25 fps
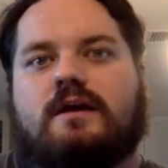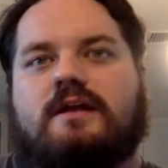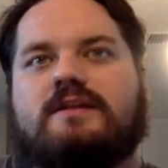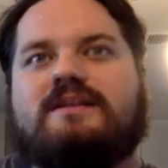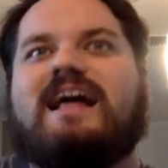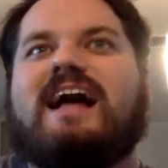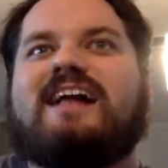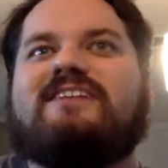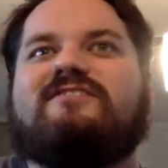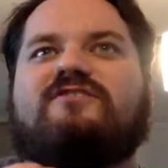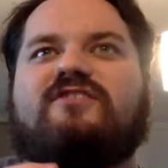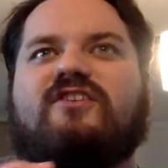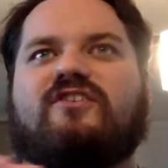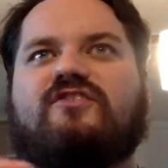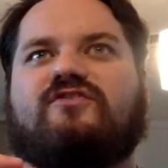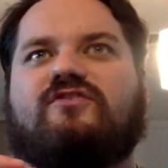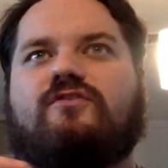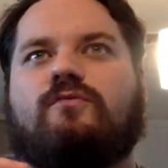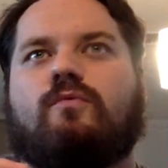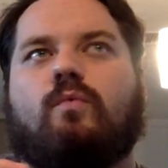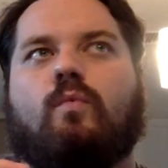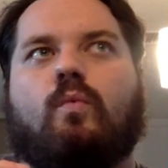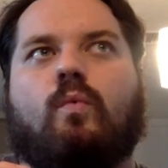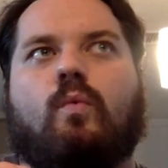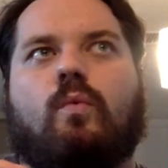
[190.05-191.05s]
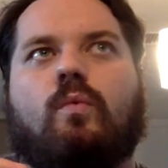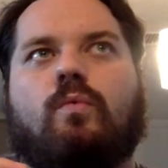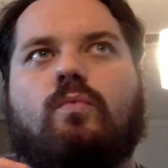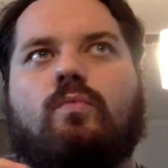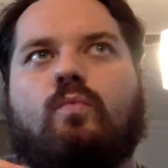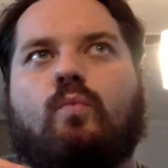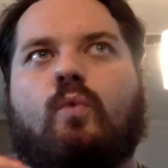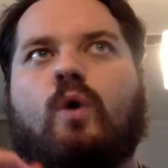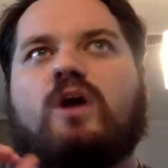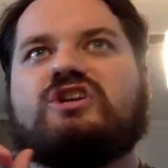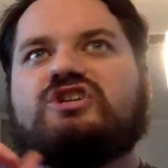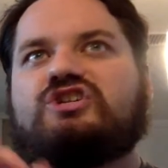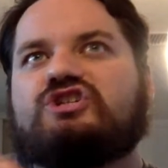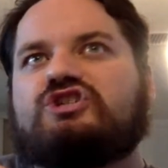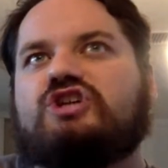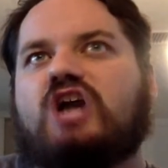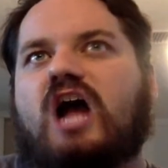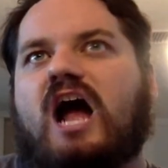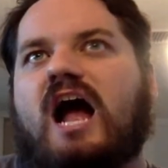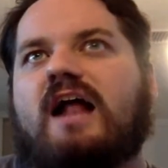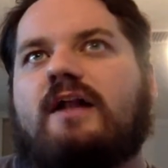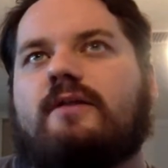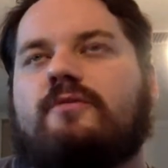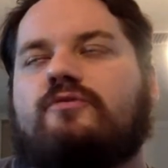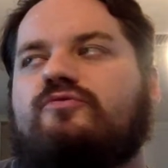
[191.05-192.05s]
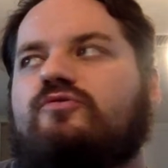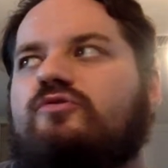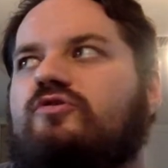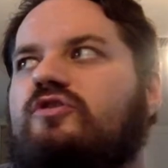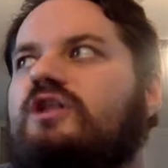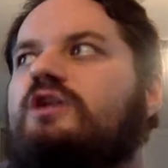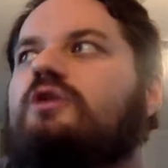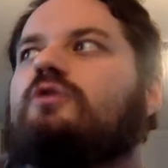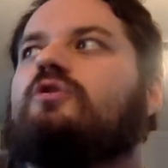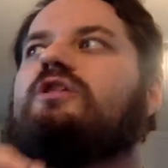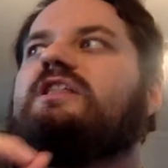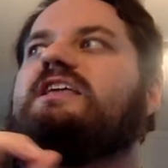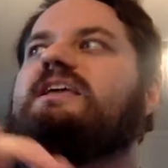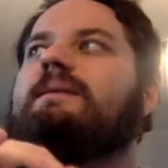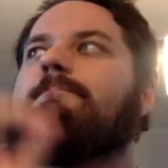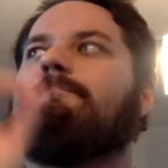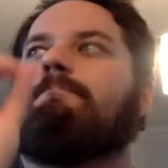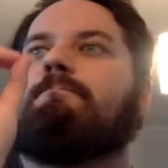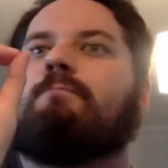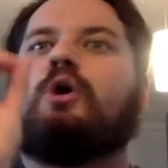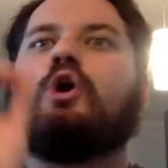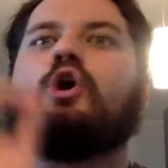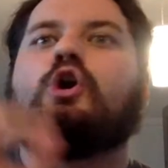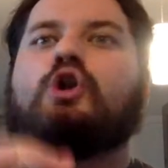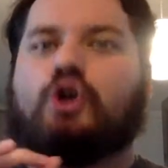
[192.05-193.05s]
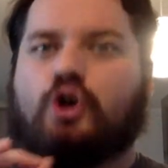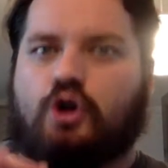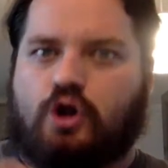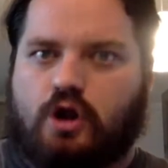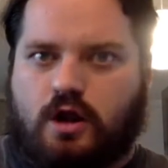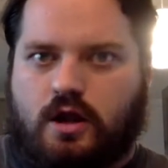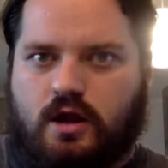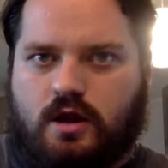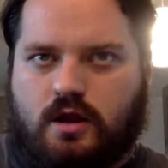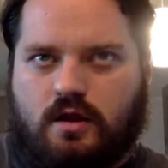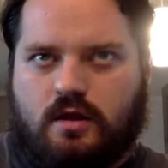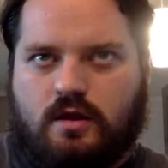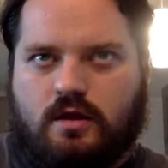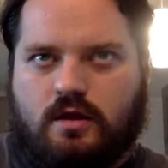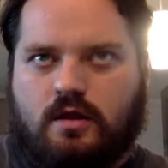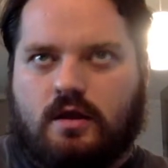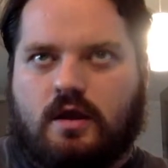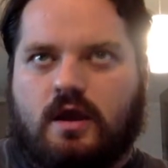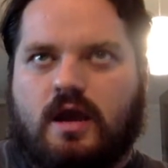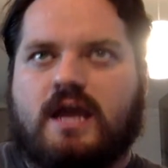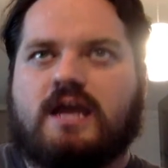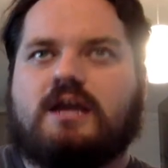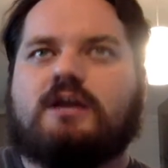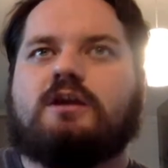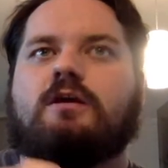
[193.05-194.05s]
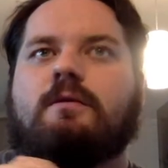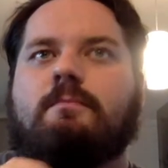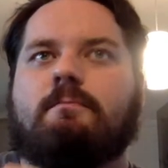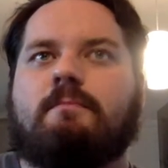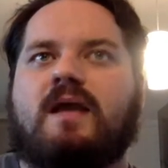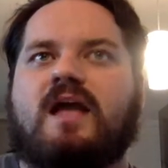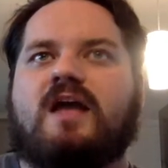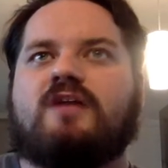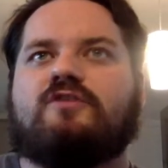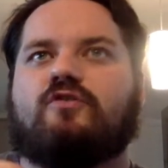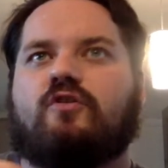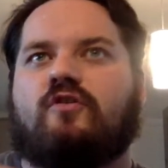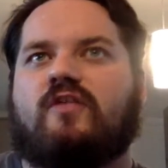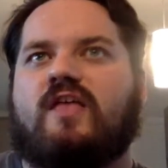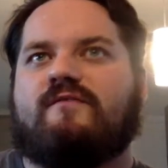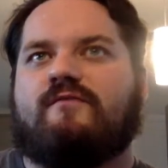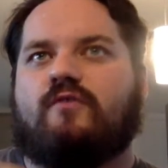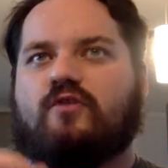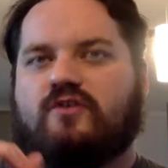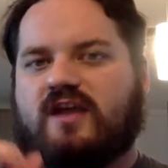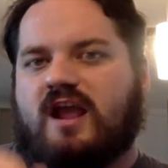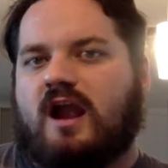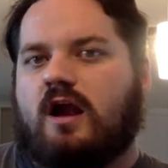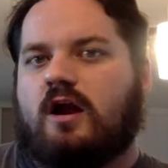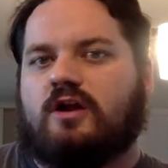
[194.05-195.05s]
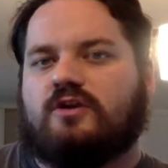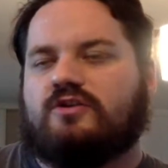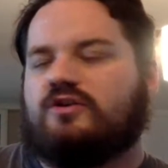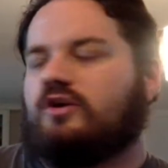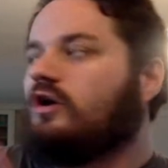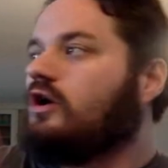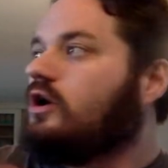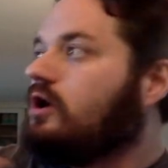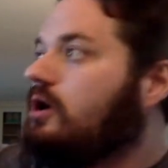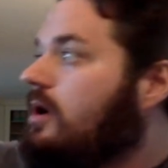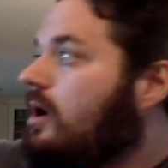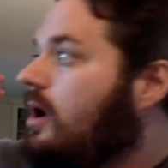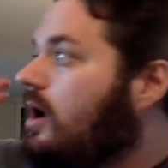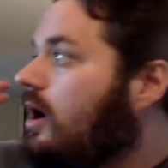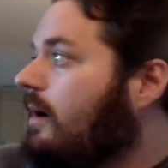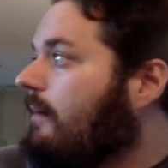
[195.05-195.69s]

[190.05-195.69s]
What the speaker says: Not just one-shot, literally murdered a commander-level character.